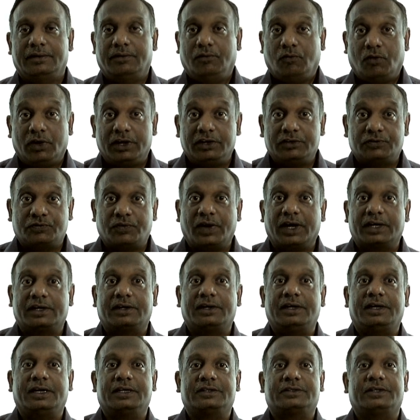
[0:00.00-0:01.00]
What is
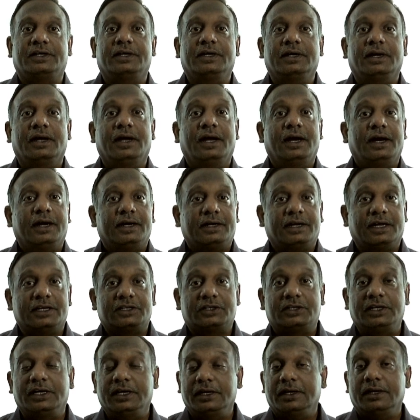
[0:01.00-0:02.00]
factory testing?
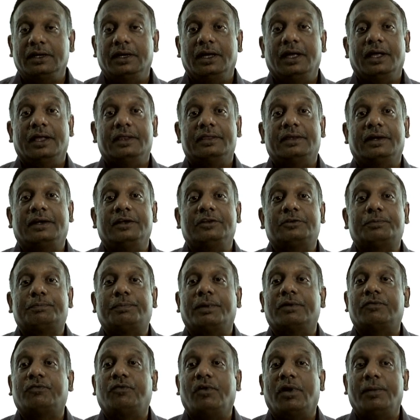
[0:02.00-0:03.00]
Testing that is
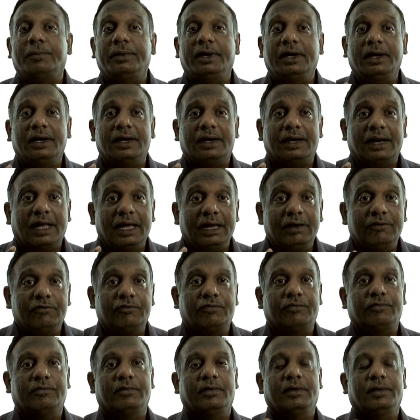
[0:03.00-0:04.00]
performed in
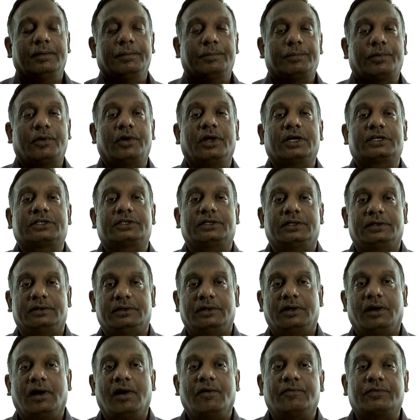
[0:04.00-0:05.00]
live production
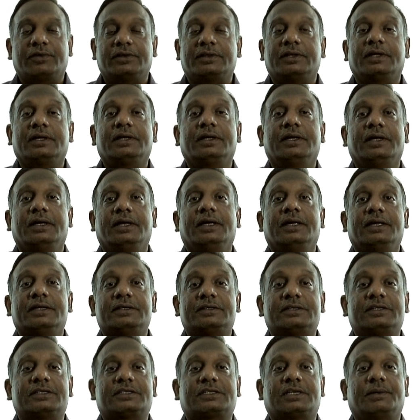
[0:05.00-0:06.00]
after the
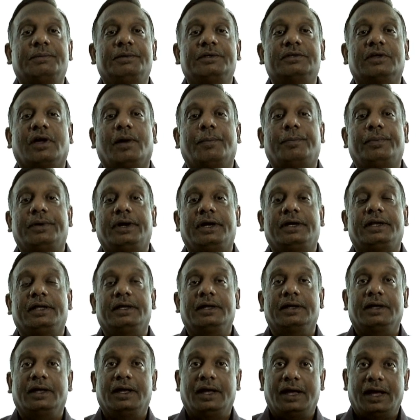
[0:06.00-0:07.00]
system is
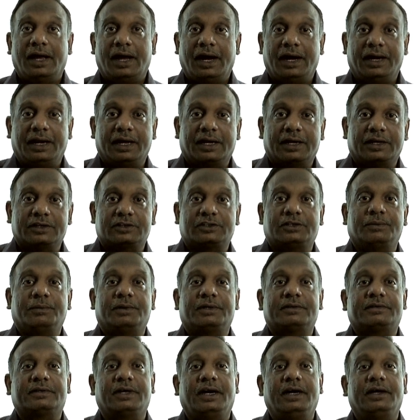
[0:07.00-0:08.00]
operating at a
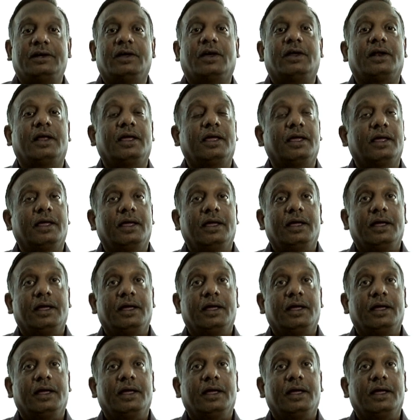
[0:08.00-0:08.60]
customer site or a,